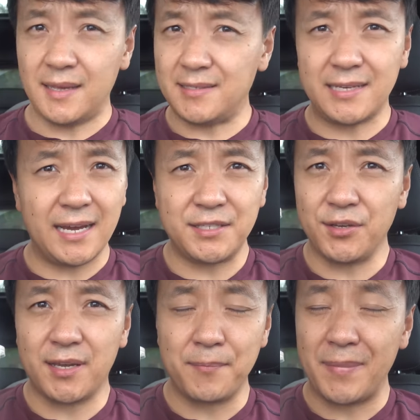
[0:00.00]
less size
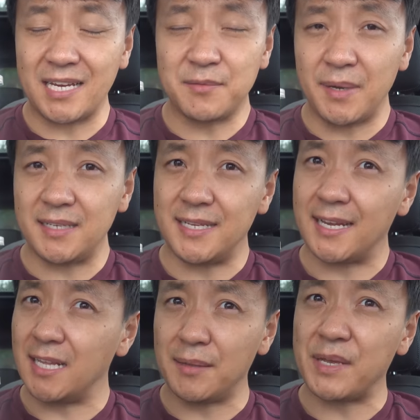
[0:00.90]
so you can maximize the
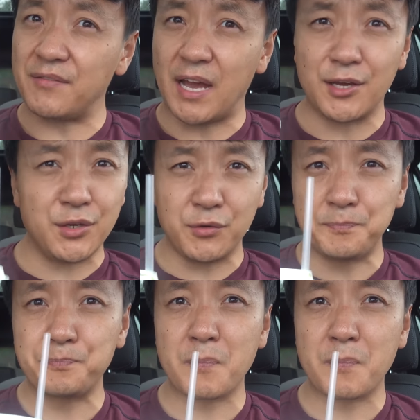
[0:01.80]
economic value.